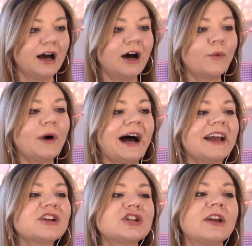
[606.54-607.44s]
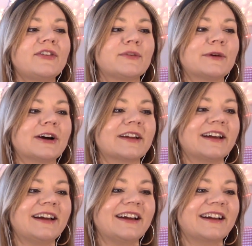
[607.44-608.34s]
Why is she
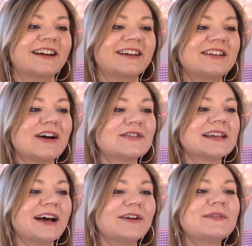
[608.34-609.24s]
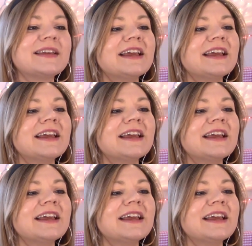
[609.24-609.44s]
smirking? Don't tell...